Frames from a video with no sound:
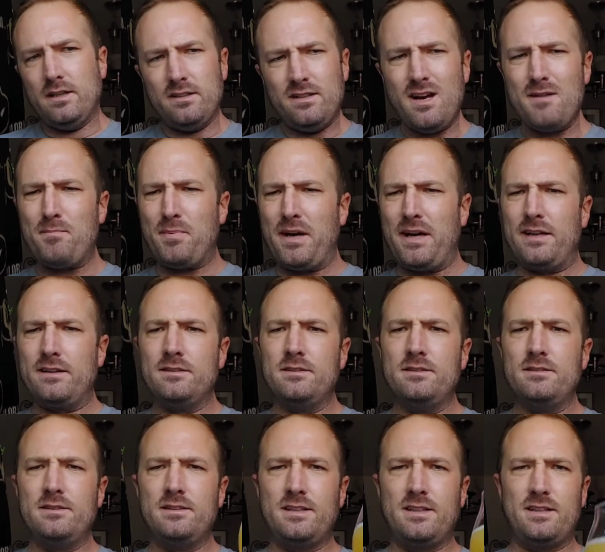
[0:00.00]
not
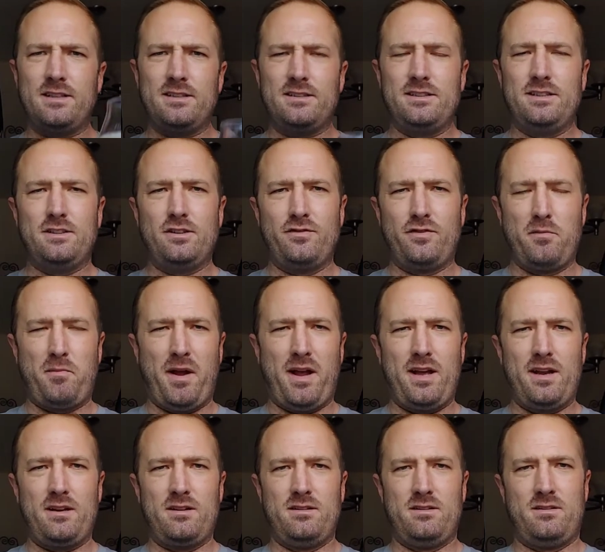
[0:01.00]
bad uh, you know if you're
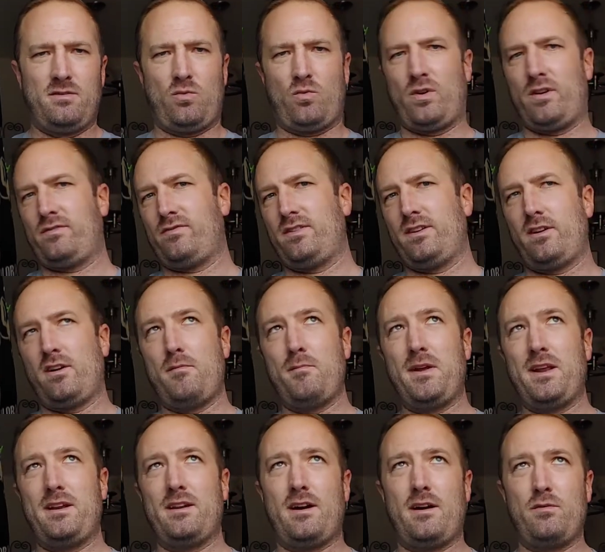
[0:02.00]
paying roughly i
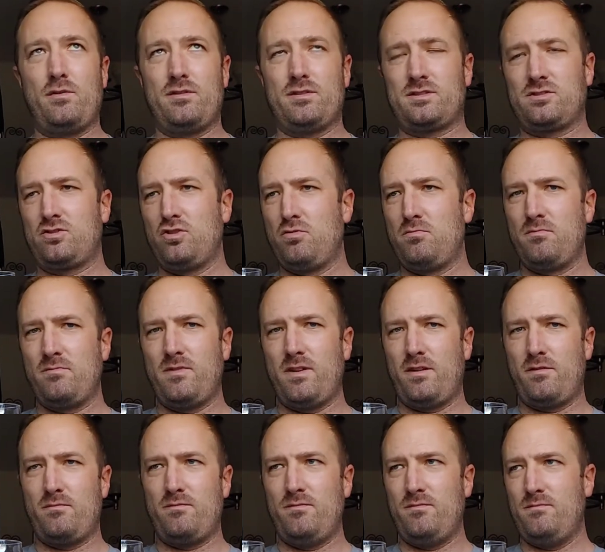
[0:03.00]
mean i would assume
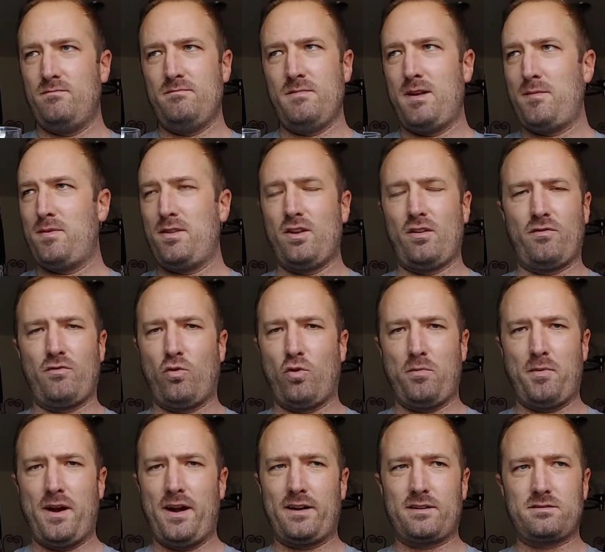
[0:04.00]
they're maybe their four
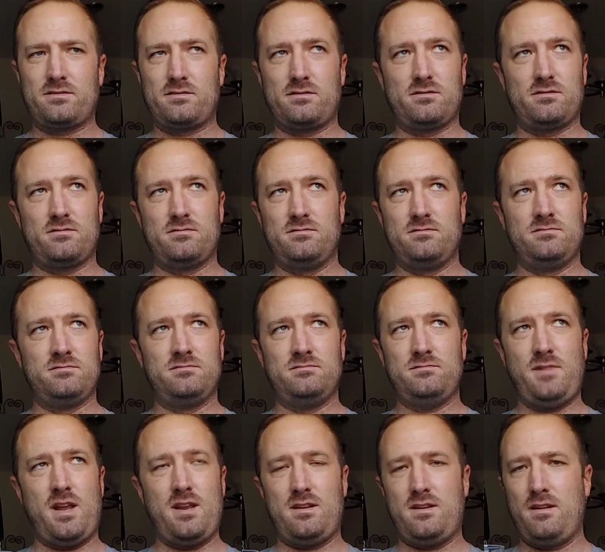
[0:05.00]
packs are
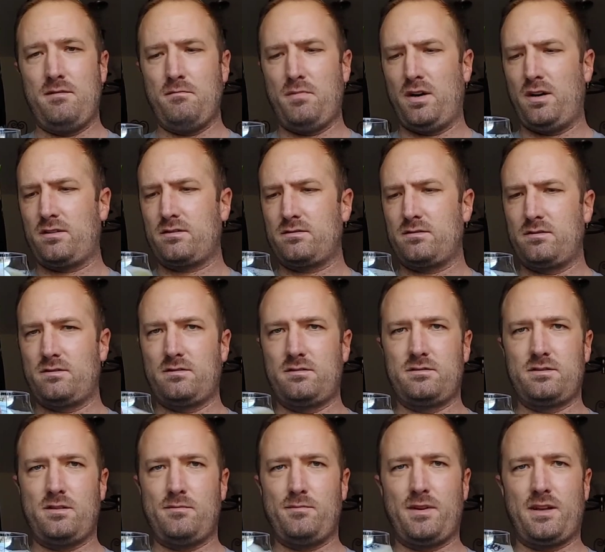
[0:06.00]
18 bucks or
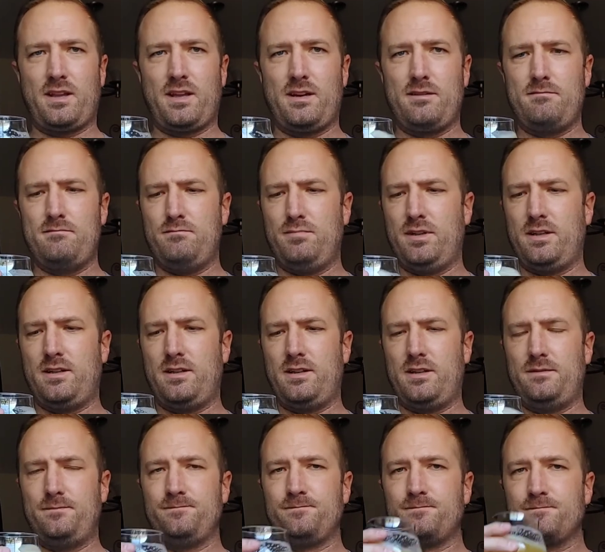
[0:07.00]
something like that but uh,